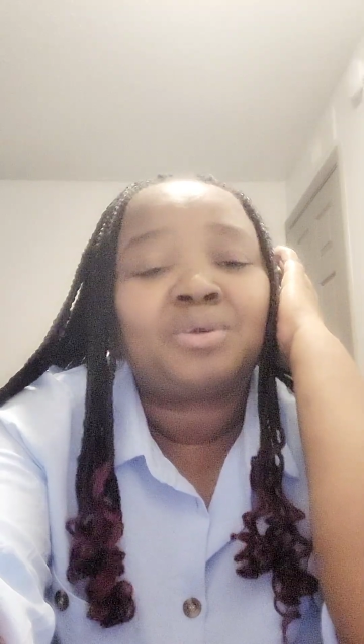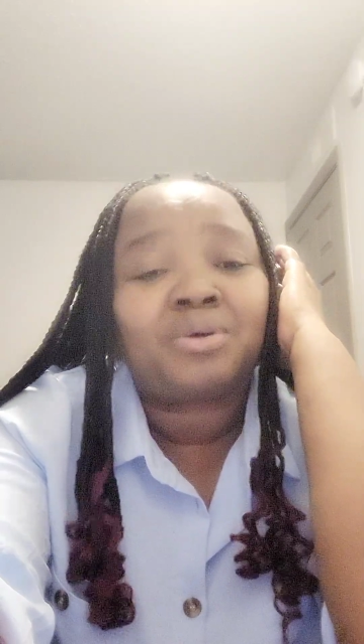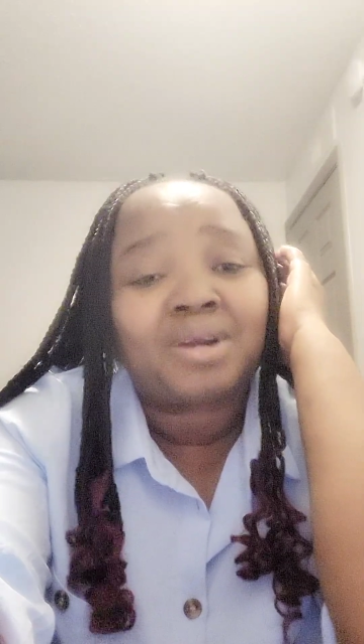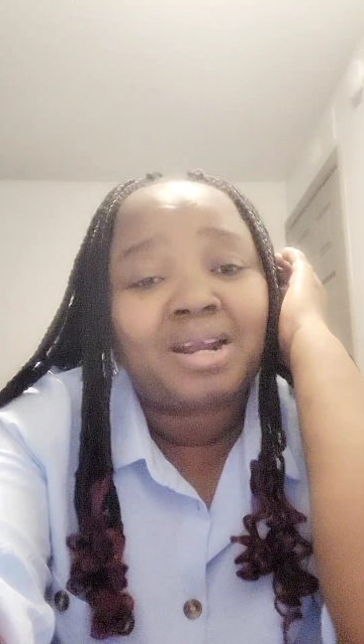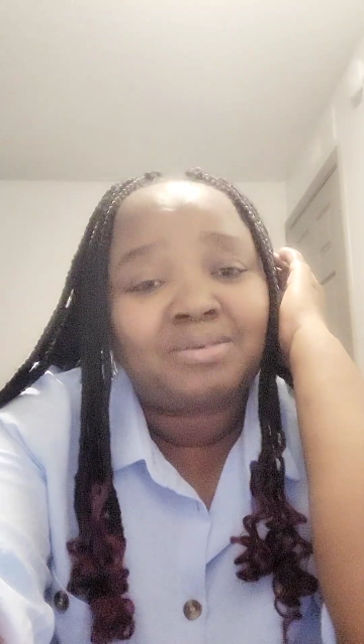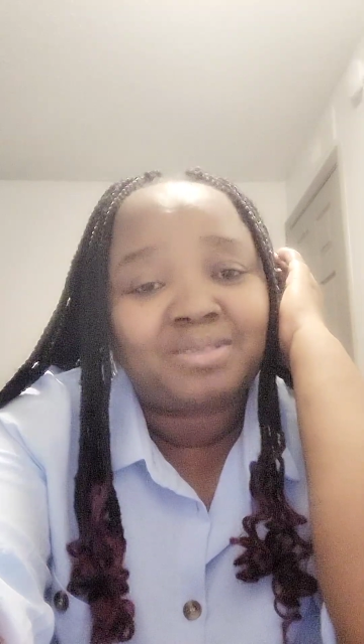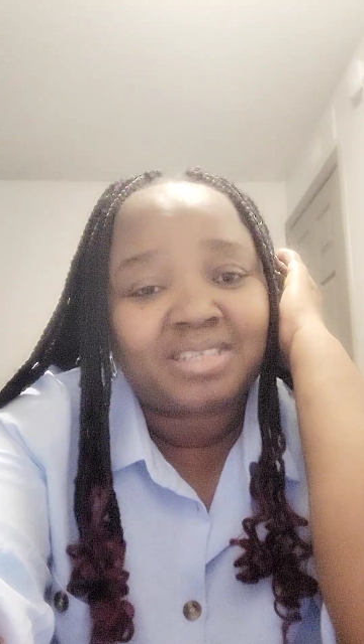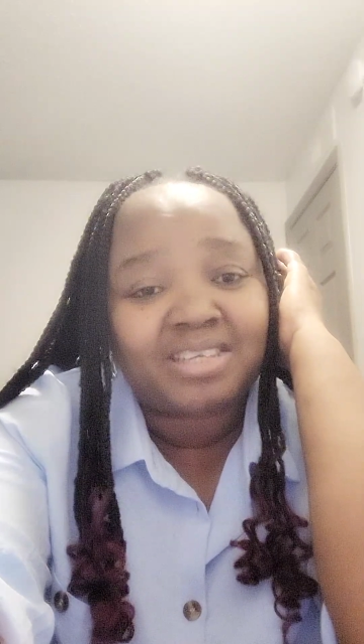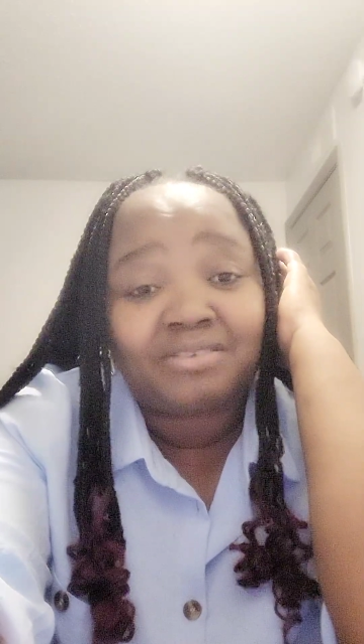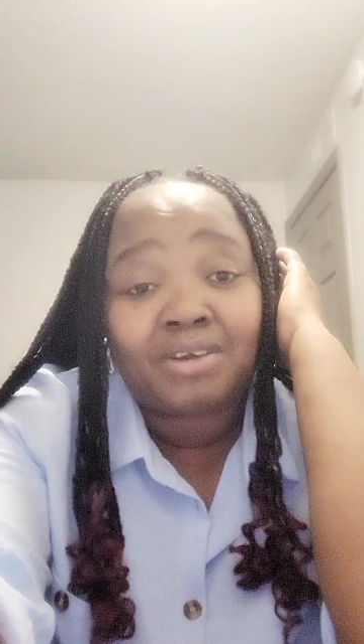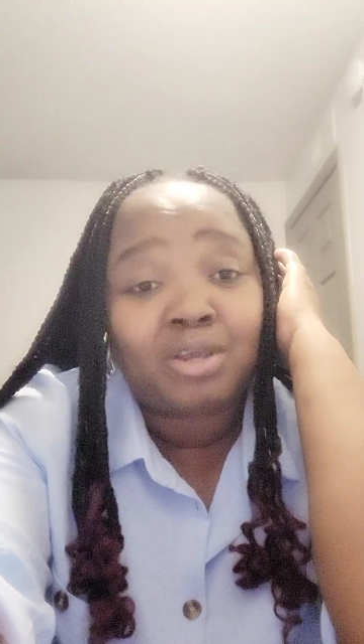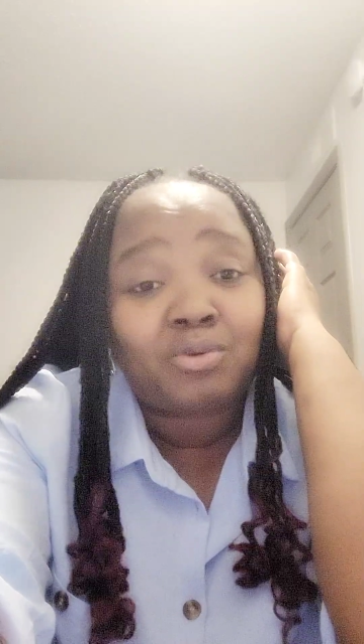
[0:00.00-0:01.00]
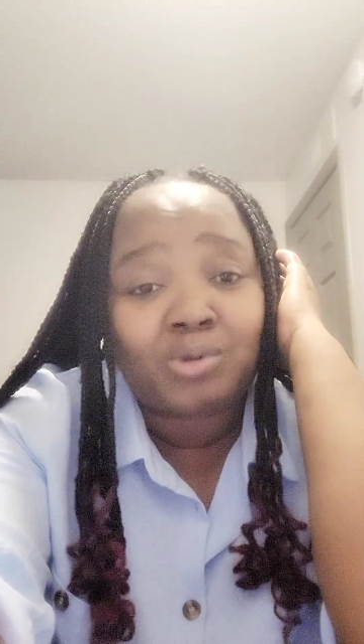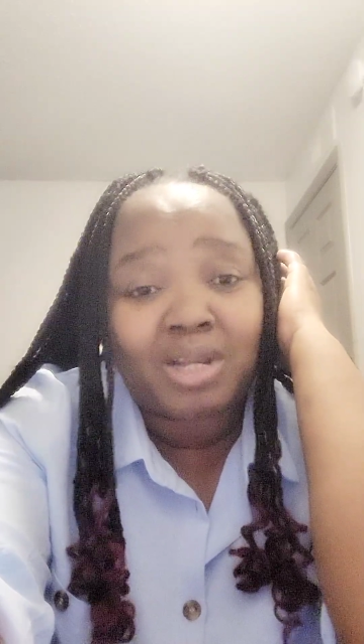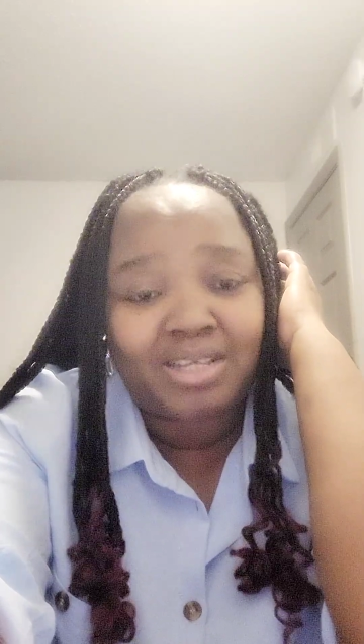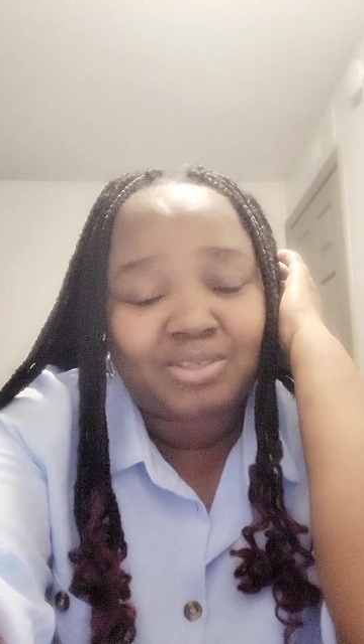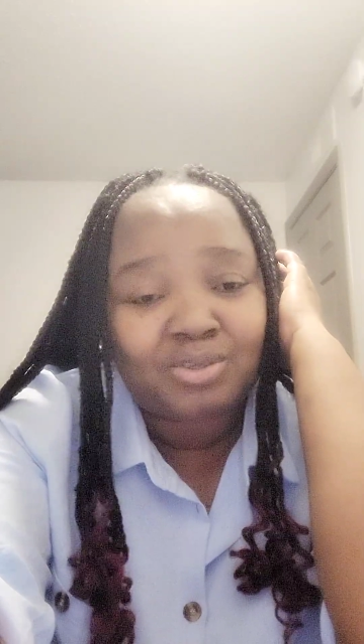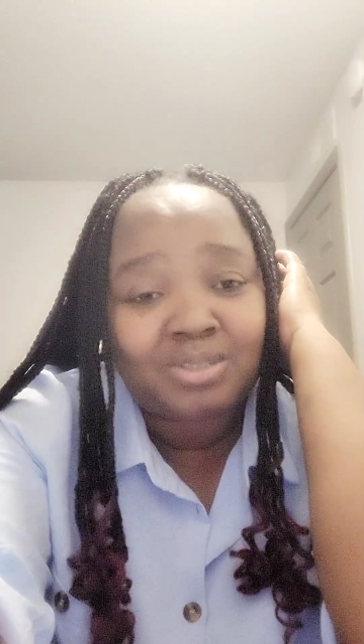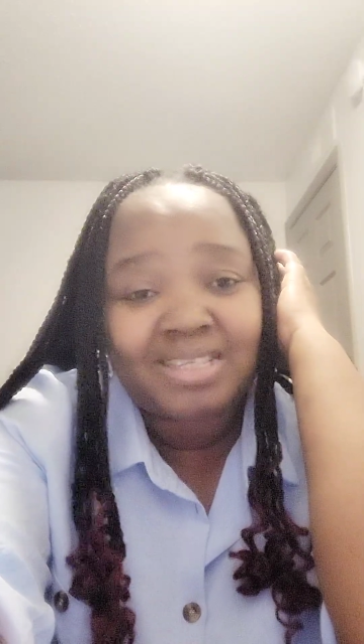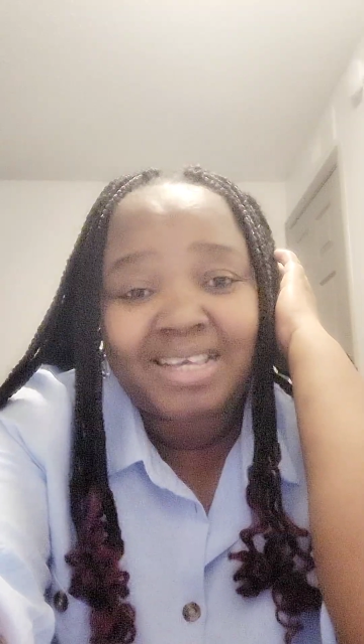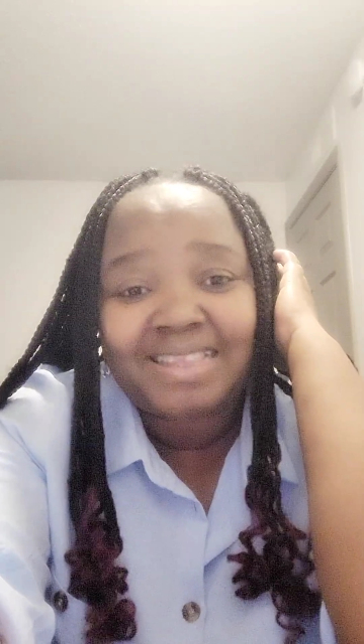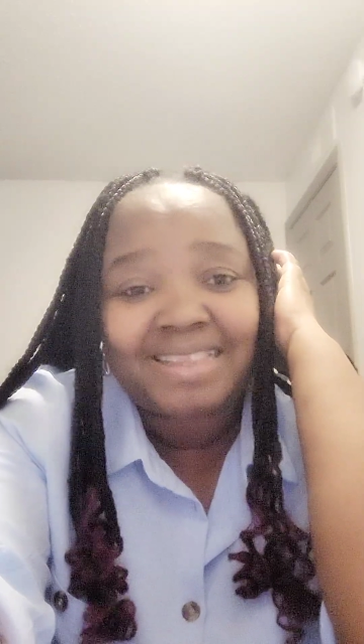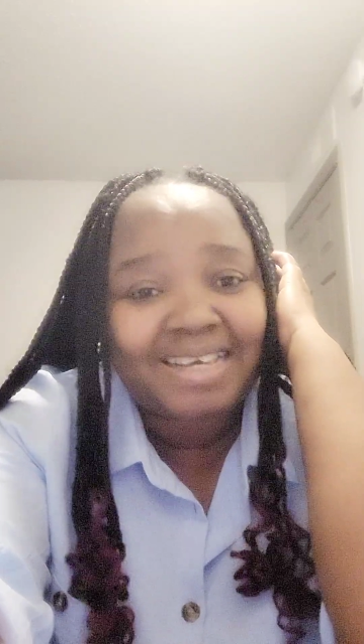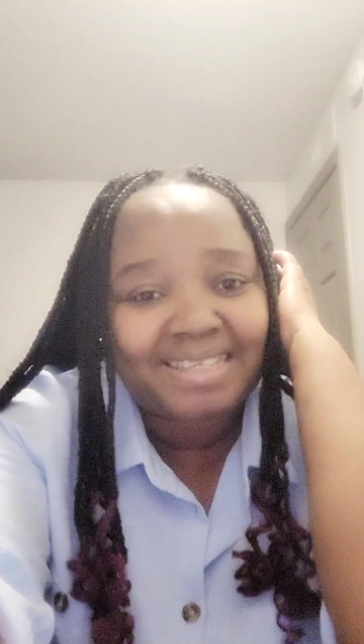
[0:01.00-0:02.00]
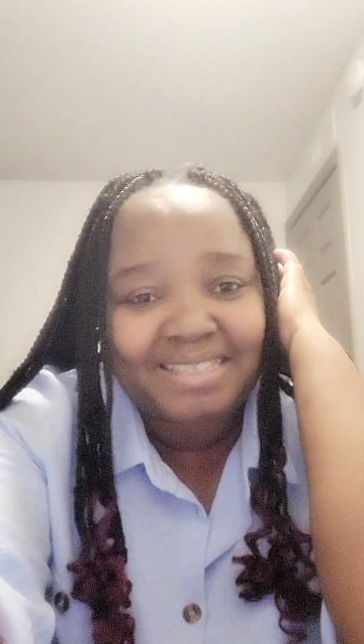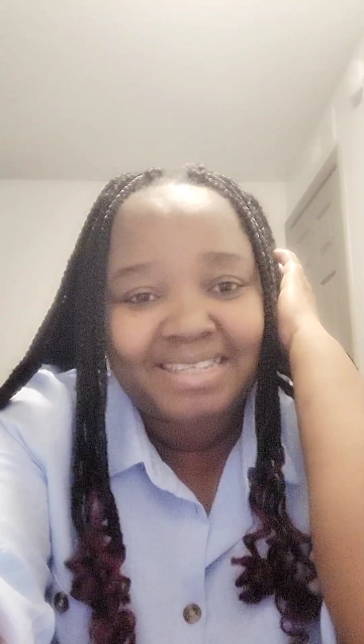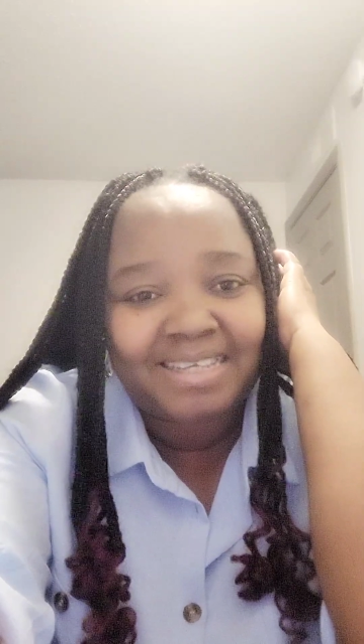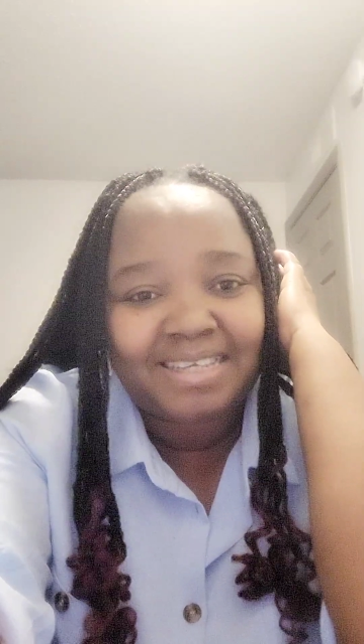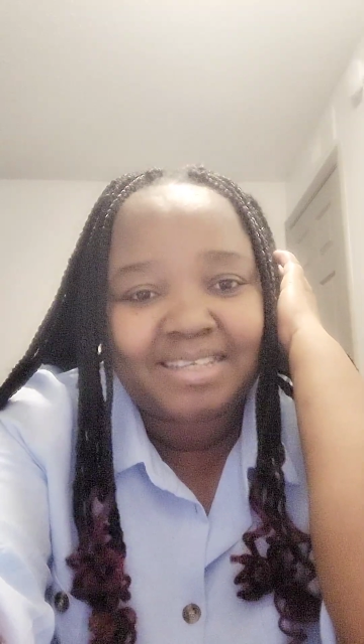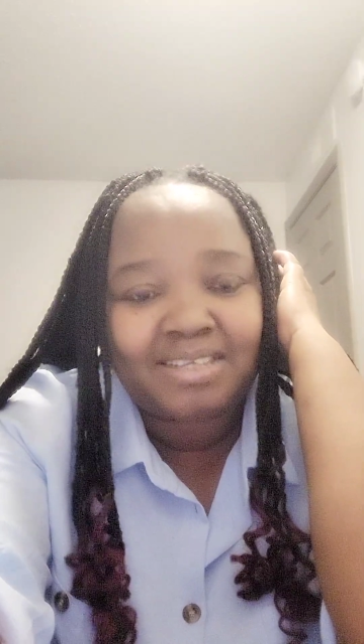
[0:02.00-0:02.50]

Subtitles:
your rounds irregular. Just enter there